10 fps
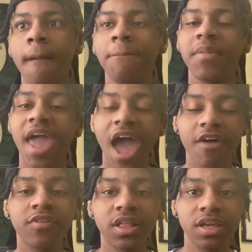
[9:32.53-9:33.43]
They
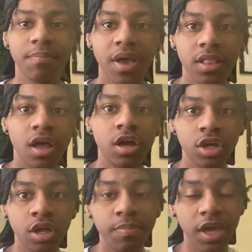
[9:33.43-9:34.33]
have Clint Capella, a
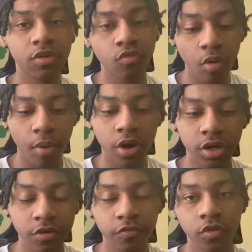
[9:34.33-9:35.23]
good pick and roll
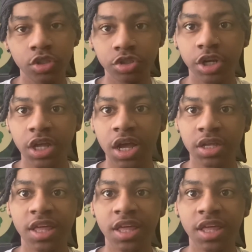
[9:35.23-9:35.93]
partner for Trae Young.